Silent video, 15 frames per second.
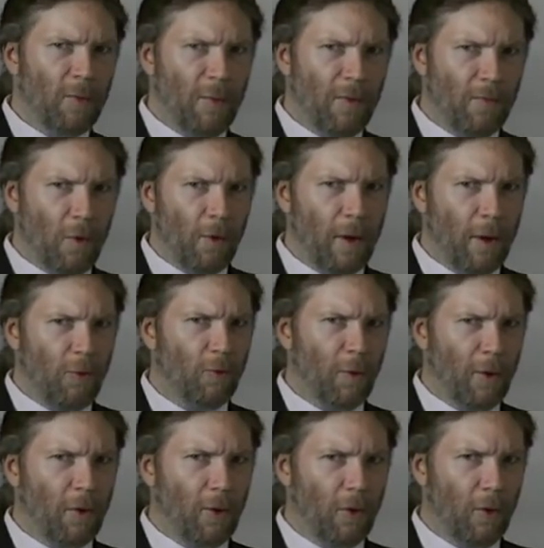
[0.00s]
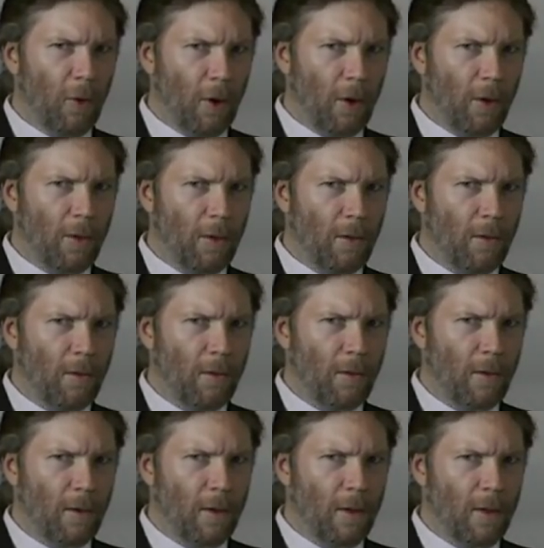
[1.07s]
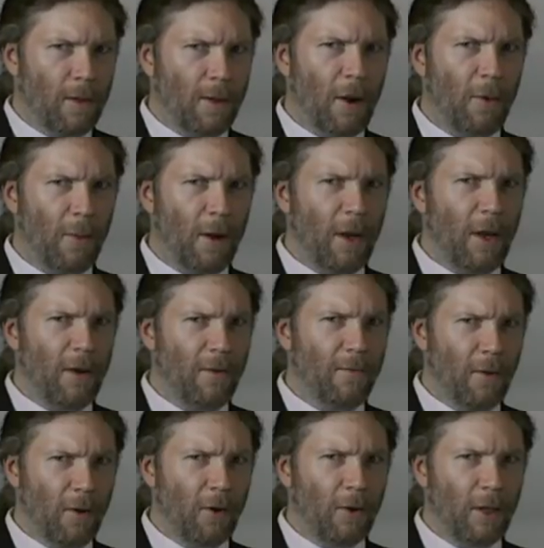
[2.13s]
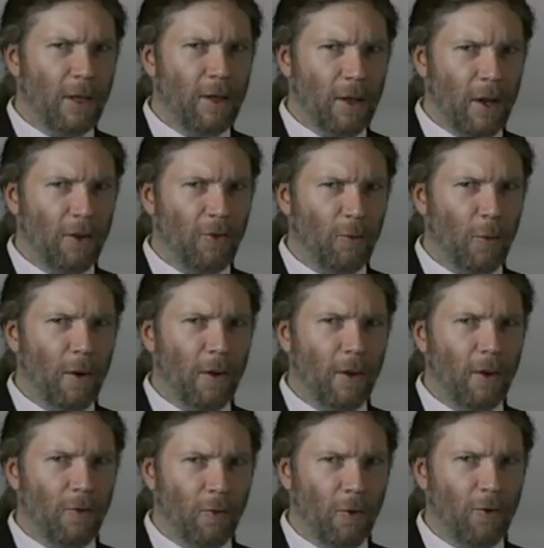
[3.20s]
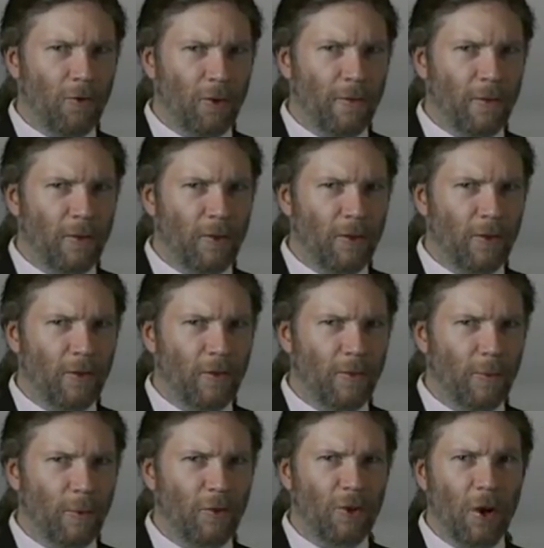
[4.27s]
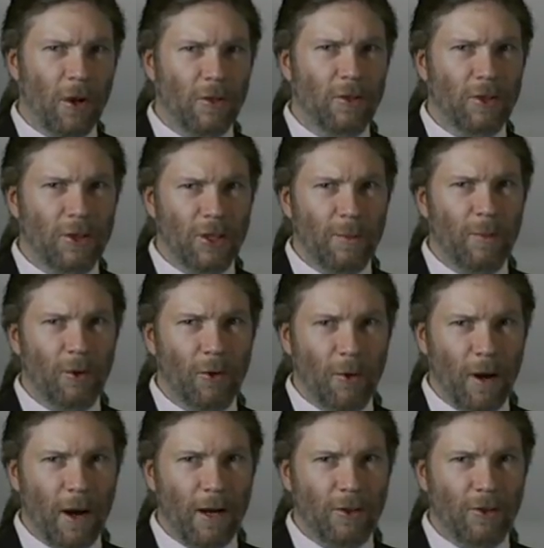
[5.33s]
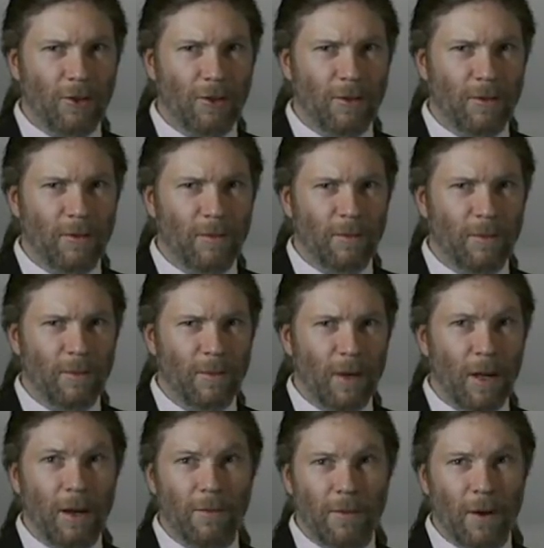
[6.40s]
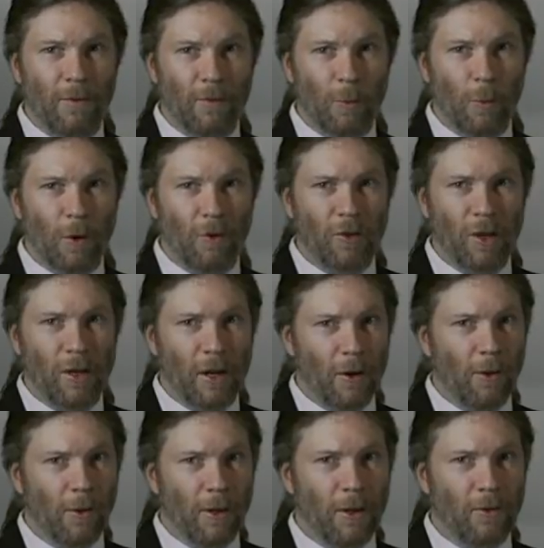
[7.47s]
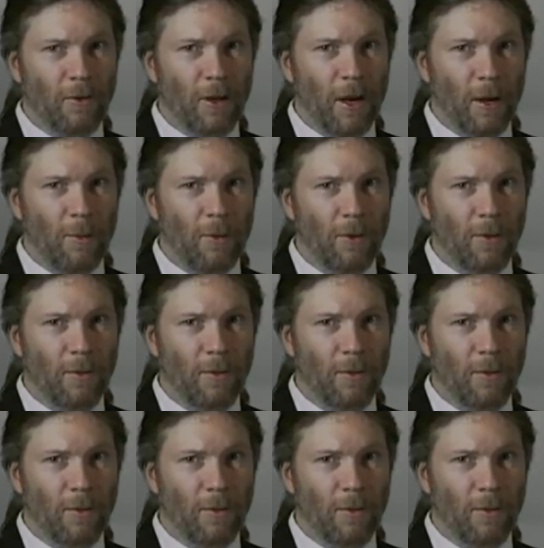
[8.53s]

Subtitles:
before he was returned to Earth, Theremin inadvertently touched one of the control surfaces, which caused the ship to crash, an event from which he narrowly escaped.